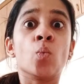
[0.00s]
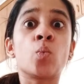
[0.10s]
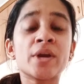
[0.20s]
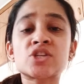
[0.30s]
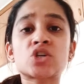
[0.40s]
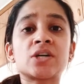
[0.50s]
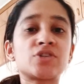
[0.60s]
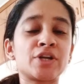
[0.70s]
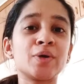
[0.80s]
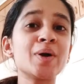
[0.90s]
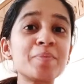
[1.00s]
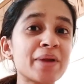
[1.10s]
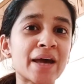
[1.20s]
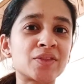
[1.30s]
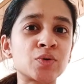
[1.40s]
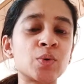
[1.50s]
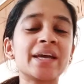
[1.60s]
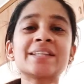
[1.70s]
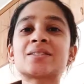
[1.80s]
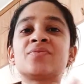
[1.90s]
which country do you apply through?
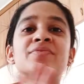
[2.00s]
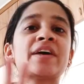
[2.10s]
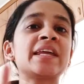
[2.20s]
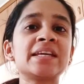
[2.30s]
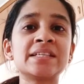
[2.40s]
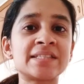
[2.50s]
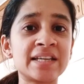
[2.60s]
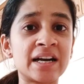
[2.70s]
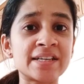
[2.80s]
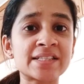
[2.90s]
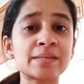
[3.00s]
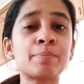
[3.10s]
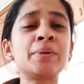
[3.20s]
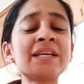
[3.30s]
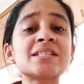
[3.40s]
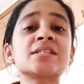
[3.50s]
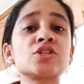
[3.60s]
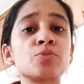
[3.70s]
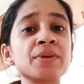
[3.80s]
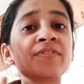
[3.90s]
It's very easy, guys. Please
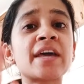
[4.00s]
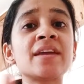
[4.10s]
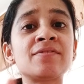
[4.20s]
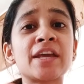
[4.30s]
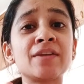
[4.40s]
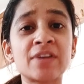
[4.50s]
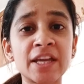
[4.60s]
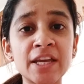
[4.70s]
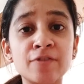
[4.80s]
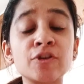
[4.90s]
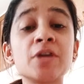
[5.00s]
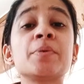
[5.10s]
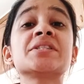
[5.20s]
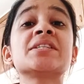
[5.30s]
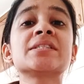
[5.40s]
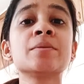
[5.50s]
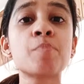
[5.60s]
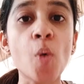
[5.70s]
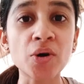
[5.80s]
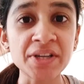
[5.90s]
listen to me very, very, very carefully, because it is
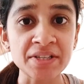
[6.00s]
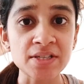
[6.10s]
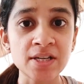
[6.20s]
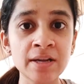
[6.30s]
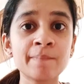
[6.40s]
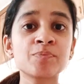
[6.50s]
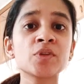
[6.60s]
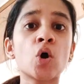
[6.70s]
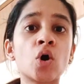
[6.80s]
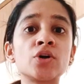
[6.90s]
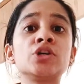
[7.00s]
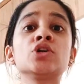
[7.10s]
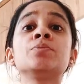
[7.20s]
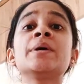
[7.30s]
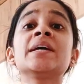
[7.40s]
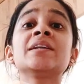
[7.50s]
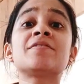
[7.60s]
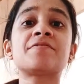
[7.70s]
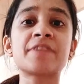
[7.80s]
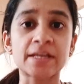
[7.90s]
important, or you'll be in a
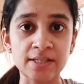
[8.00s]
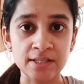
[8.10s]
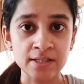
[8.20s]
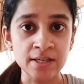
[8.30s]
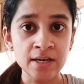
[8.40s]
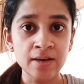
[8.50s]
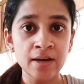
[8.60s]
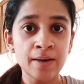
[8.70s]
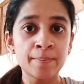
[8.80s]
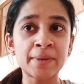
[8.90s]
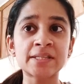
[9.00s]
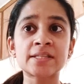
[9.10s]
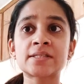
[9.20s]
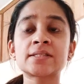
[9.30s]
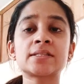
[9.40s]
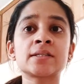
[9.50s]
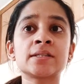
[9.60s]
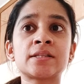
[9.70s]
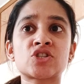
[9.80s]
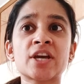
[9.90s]
fix, because
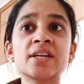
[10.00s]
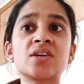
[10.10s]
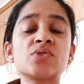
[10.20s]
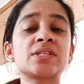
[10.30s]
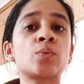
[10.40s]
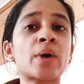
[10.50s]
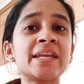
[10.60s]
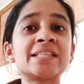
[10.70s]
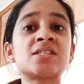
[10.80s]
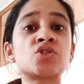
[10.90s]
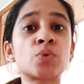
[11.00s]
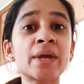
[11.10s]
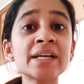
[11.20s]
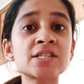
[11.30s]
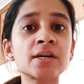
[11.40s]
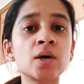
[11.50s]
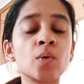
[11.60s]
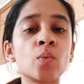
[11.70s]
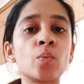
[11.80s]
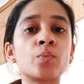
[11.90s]
the Schengen countries are very strict
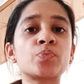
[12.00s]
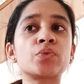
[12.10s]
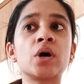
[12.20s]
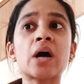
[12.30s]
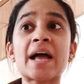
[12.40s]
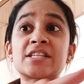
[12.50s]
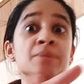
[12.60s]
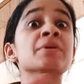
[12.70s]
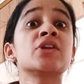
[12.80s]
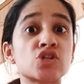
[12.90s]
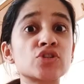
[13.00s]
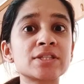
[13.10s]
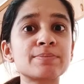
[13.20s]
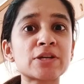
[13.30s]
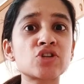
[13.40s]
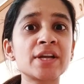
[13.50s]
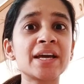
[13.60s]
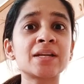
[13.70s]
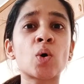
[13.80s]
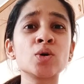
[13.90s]
at immigration especially,
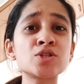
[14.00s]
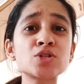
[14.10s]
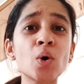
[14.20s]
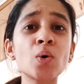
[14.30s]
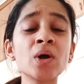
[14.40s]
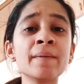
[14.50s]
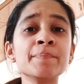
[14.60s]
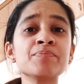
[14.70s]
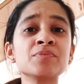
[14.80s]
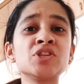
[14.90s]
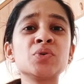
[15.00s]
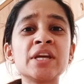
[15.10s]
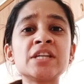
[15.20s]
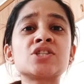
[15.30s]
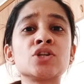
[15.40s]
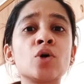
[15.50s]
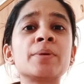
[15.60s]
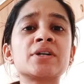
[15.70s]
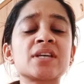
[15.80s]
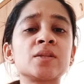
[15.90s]
and also you need to know,
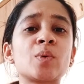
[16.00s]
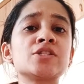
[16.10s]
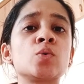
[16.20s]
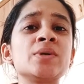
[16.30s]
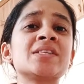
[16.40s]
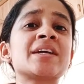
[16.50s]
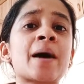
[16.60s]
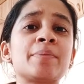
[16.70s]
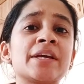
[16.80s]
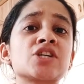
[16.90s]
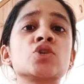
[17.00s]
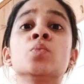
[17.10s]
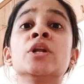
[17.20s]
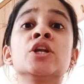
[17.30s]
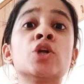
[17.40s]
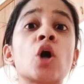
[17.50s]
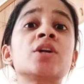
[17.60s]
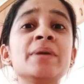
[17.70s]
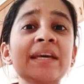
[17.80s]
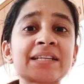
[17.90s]
because otherwise your visa application will
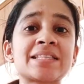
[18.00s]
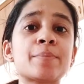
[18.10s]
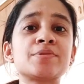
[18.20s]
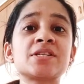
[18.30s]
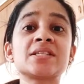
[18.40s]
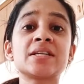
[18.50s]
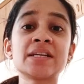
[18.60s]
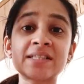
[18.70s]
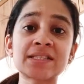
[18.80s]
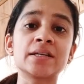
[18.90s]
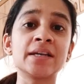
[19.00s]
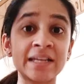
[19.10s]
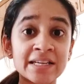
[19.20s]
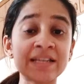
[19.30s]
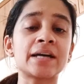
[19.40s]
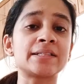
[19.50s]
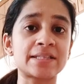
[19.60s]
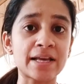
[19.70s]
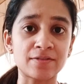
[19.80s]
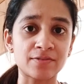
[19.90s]
not be accepted in India
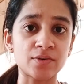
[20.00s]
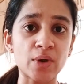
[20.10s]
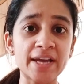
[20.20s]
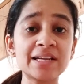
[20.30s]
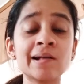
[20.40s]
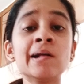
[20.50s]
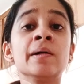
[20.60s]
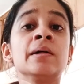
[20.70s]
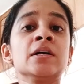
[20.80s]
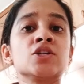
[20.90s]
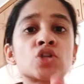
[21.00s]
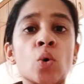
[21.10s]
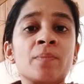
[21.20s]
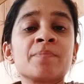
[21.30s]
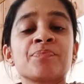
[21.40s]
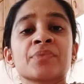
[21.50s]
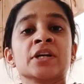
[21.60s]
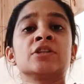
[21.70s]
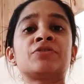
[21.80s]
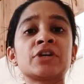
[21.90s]
itself, right? So
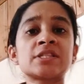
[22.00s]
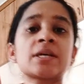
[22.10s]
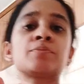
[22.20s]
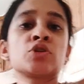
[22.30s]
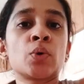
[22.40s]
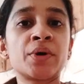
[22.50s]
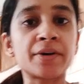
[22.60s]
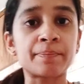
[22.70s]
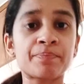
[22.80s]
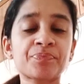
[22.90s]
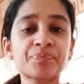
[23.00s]
the first step to know here,